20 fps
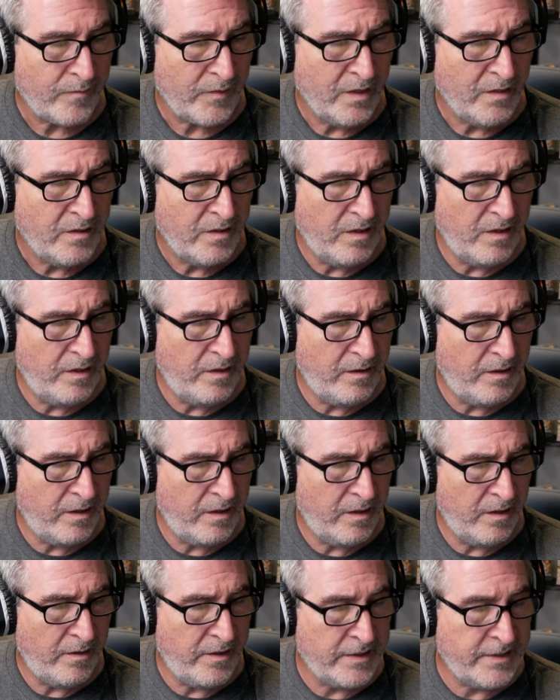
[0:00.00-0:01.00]

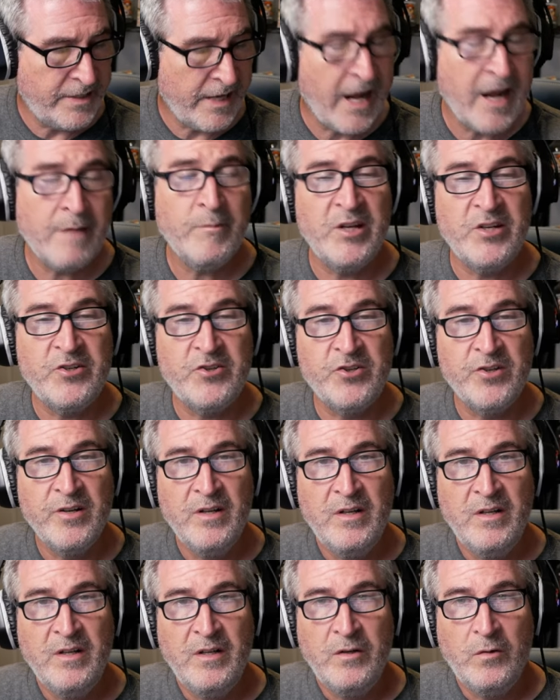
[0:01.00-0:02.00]
the damage
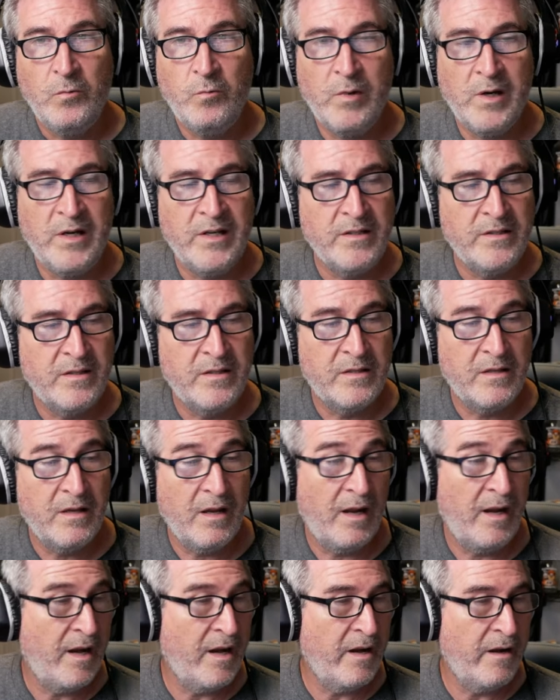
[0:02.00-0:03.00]
was,
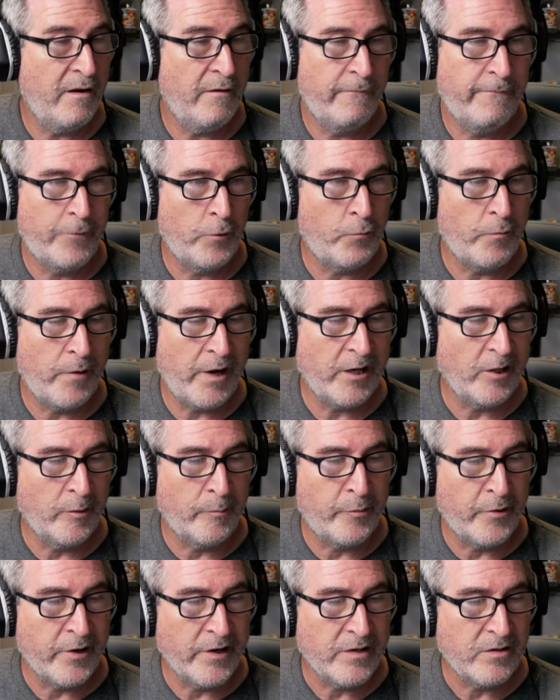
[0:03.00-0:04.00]
for regular
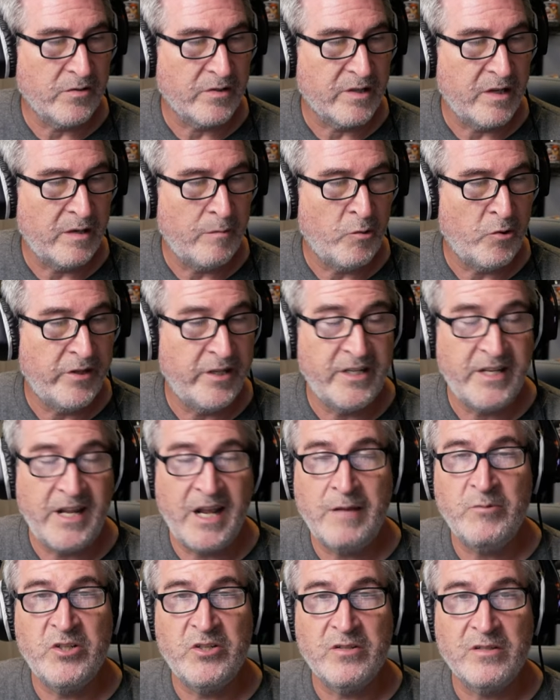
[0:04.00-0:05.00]
Pringles anymore, the
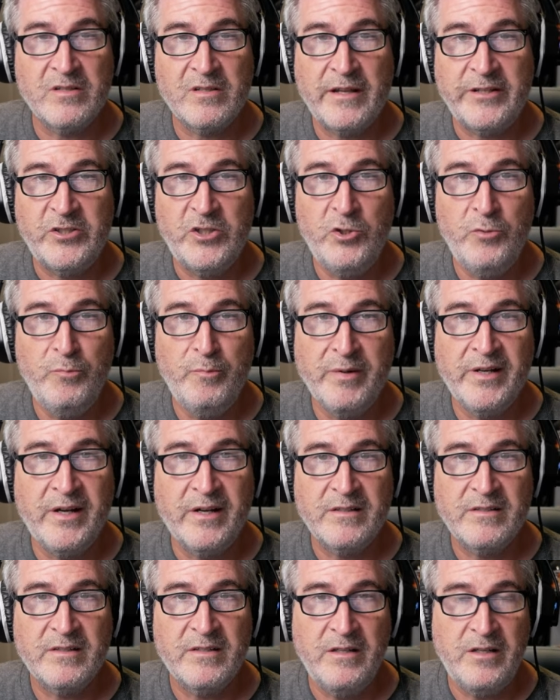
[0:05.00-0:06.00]
damage is like
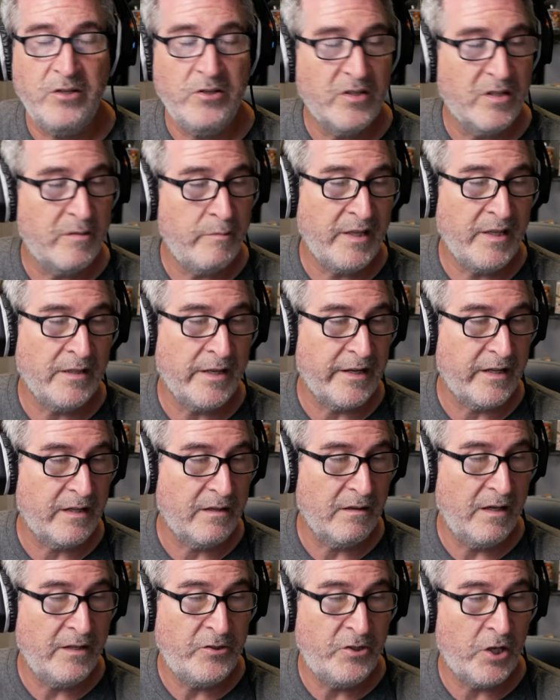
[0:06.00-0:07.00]
$2. It used to be like
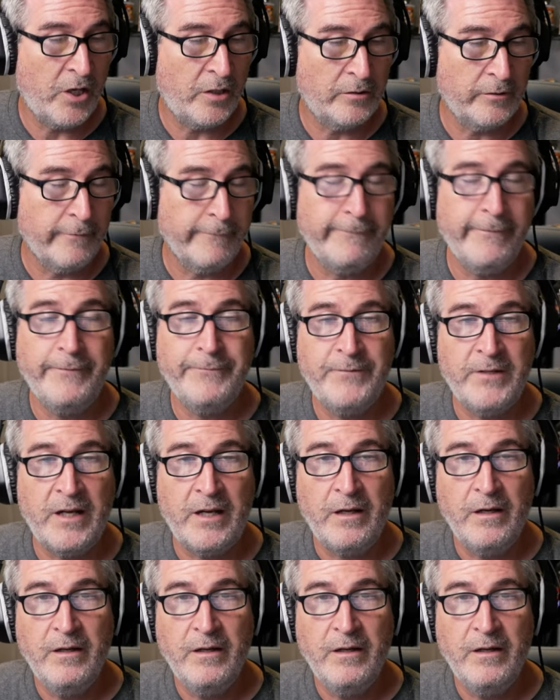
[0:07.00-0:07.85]
$1.50.